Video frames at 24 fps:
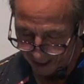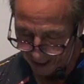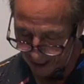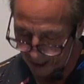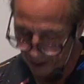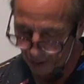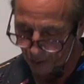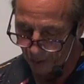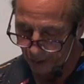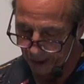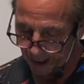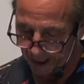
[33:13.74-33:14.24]
he
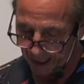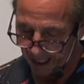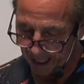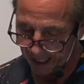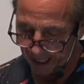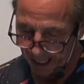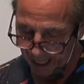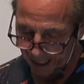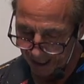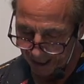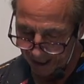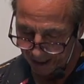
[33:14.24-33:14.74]
who sat
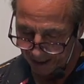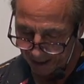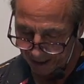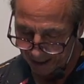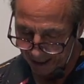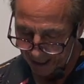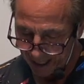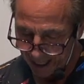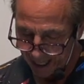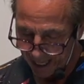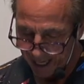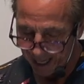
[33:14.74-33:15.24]
on it
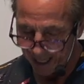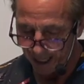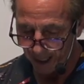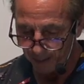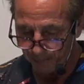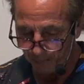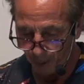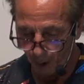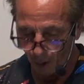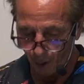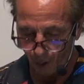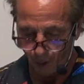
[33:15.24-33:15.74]
had a
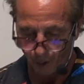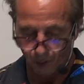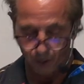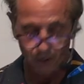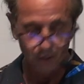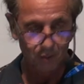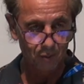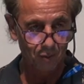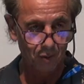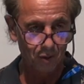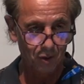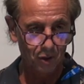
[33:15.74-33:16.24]
bow.
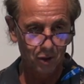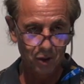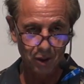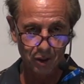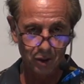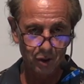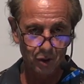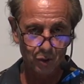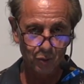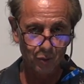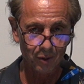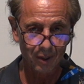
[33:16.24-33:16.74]
Well,
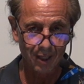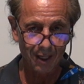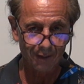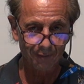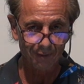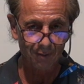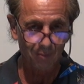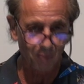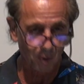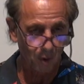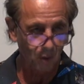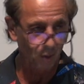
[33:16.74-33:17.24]
Jesus wouldn't have
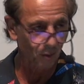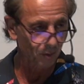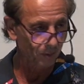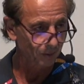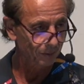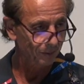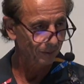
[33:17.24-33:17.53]
a bow.